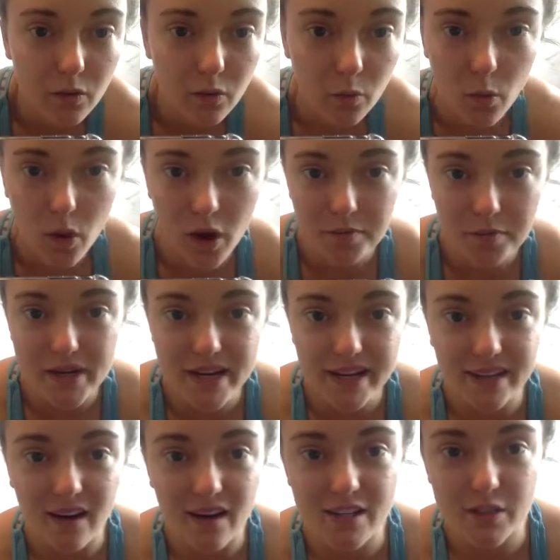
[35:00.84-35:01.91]
One
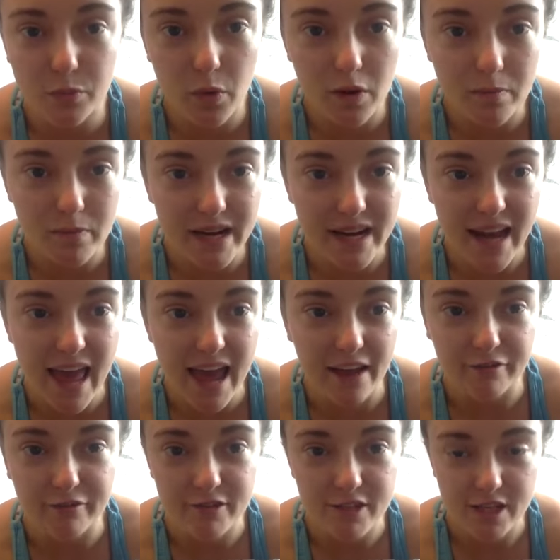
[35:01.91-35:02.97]
minute, guys, one minute
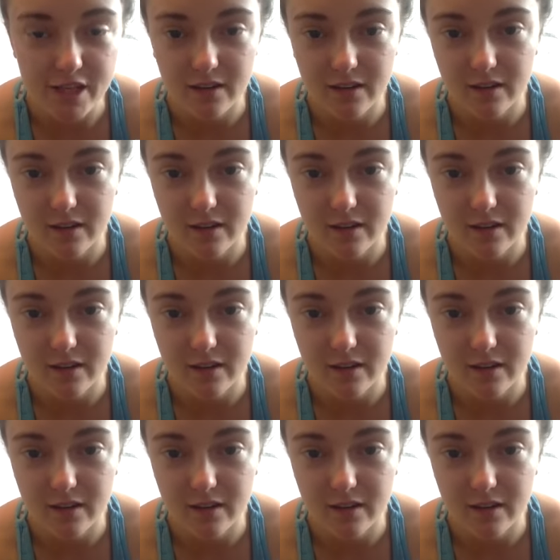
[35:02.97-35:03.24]
left.